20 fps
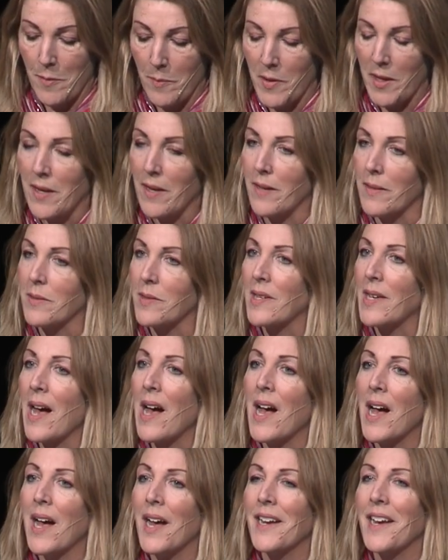because
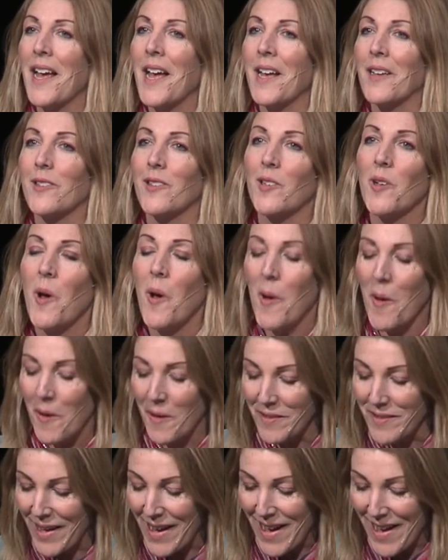God has
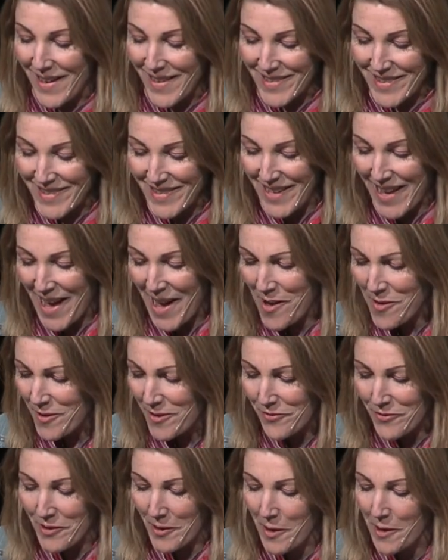called us out
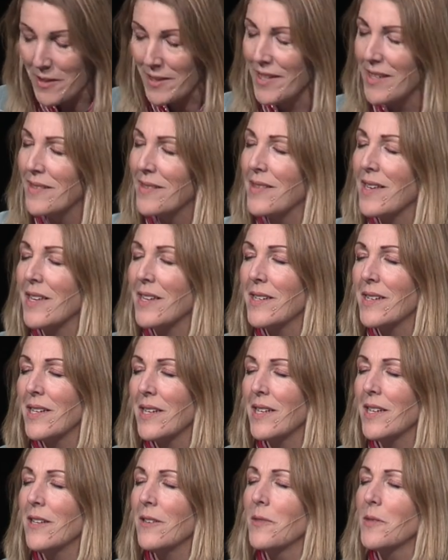of darkness
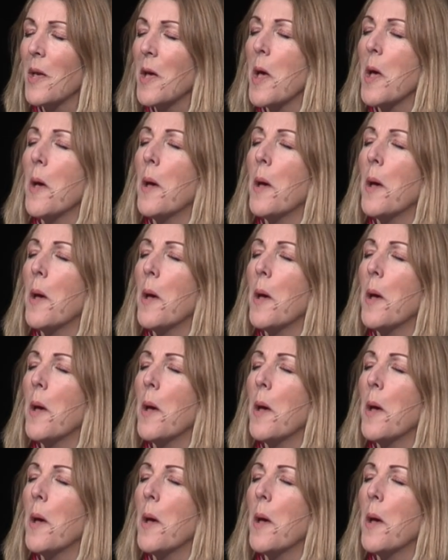into his